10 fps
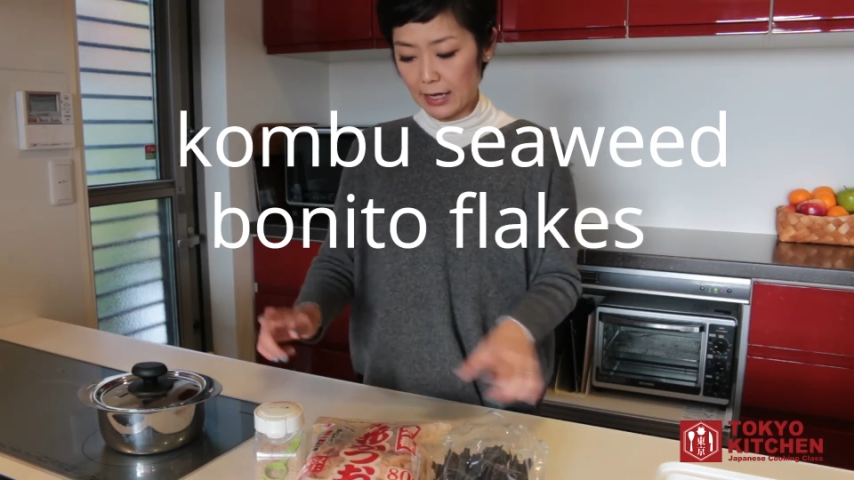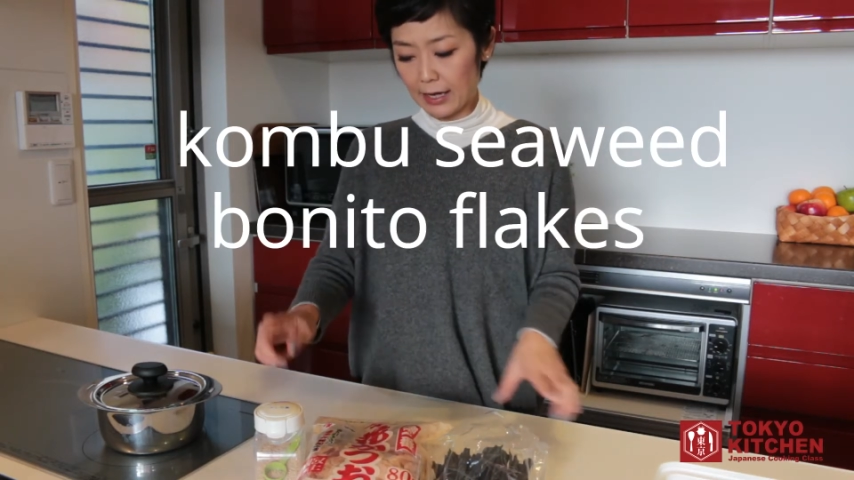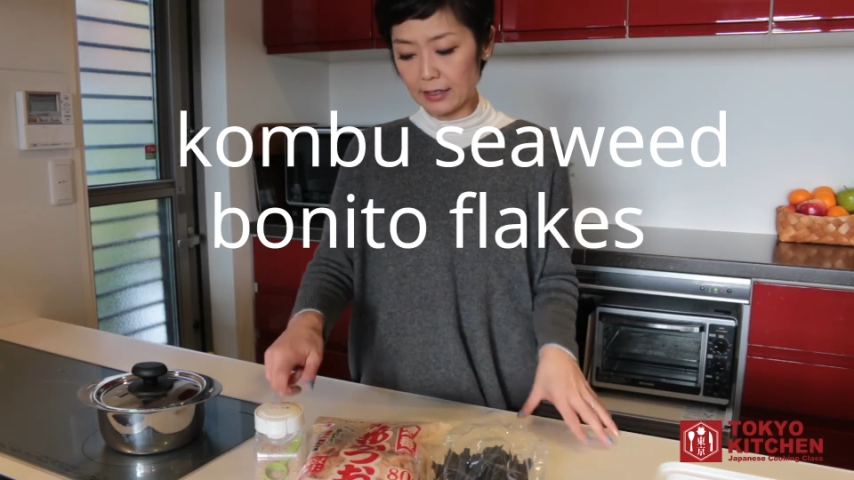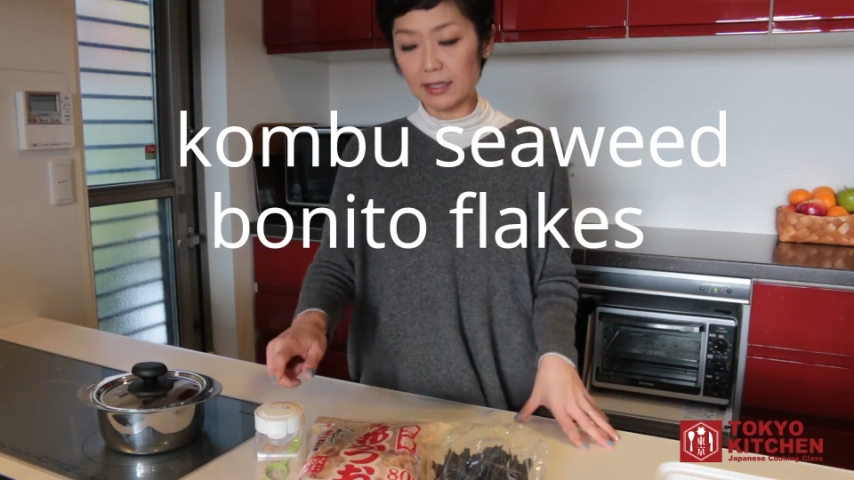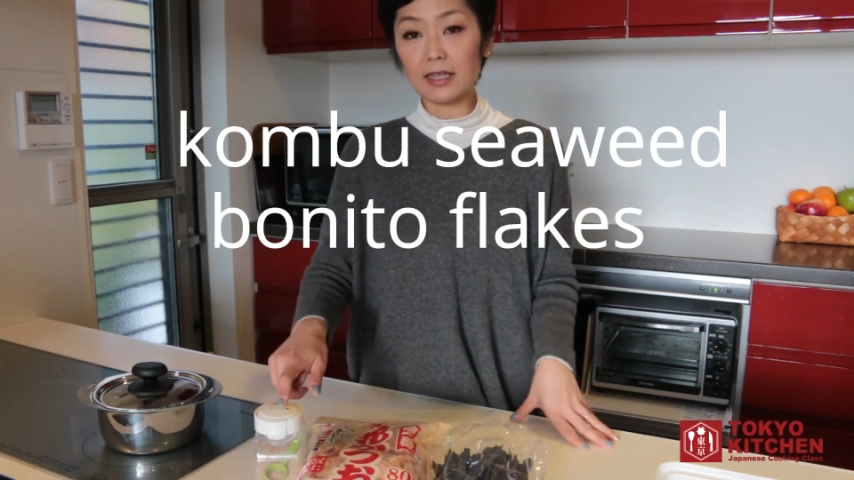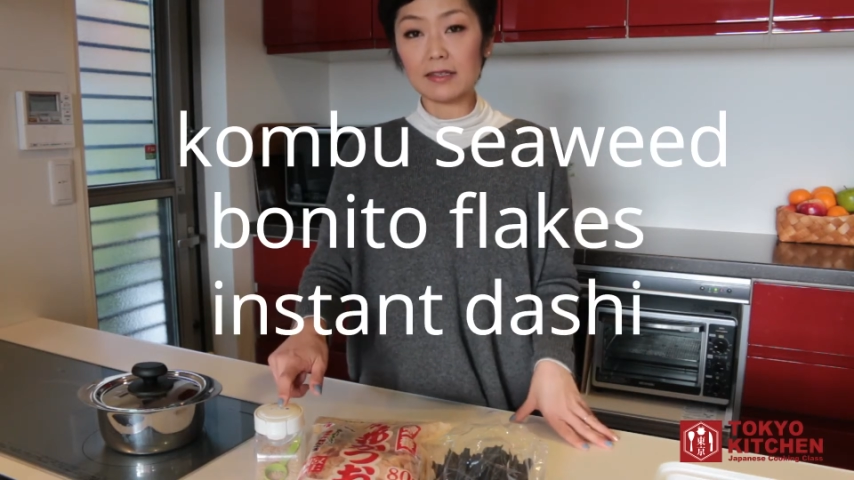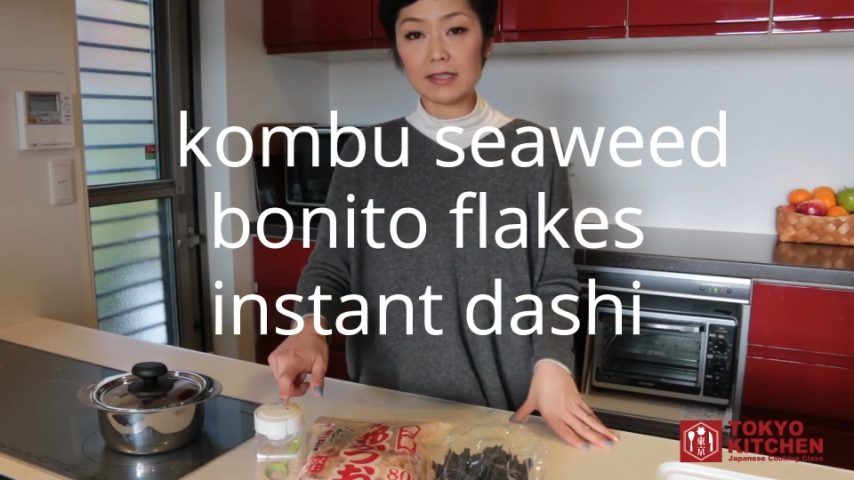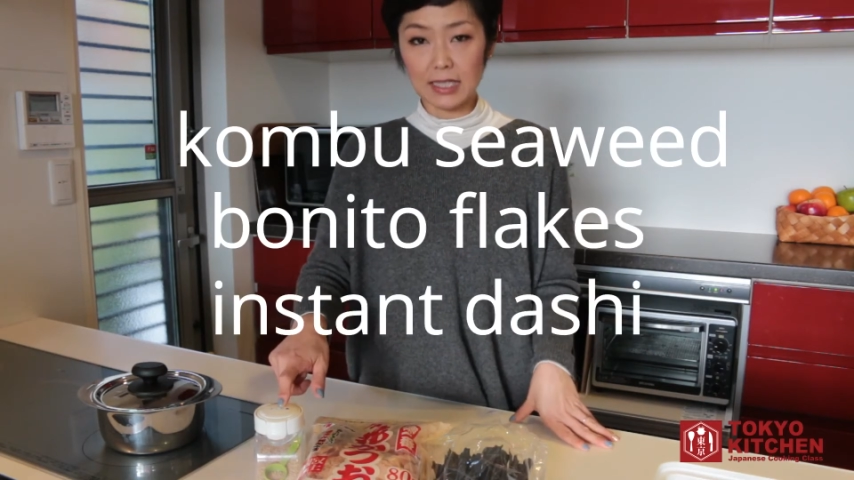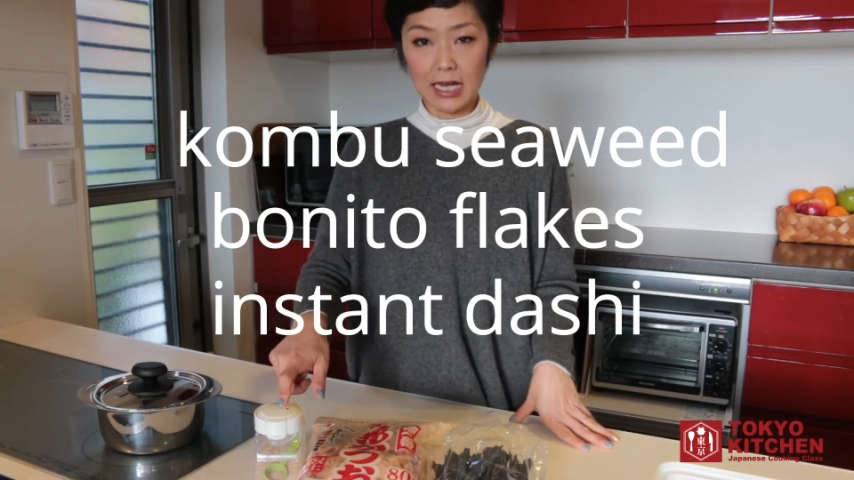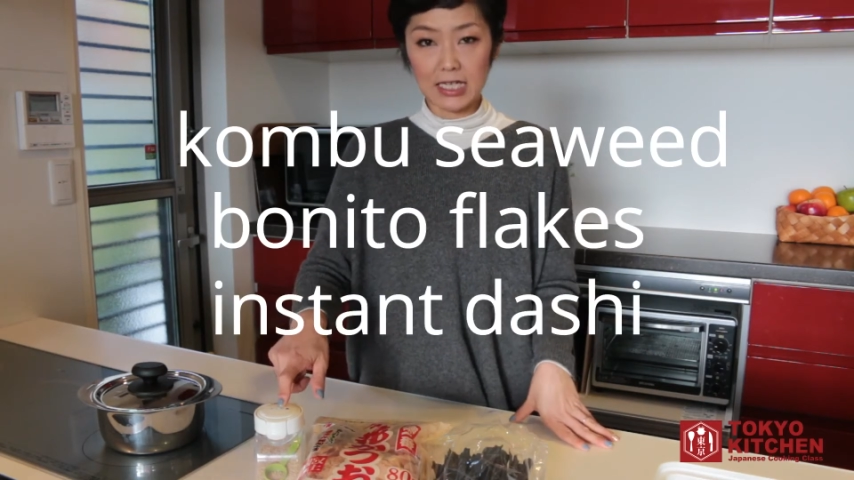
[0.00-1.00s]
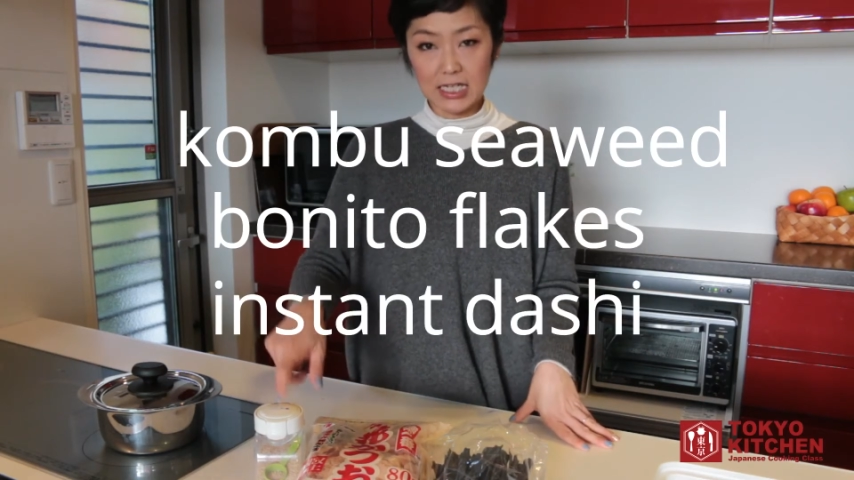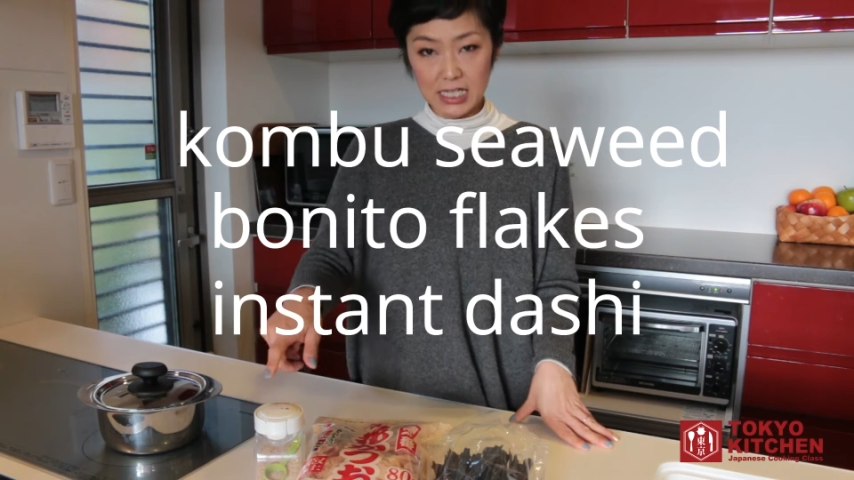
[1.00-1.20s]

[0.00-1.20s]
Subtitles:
and instant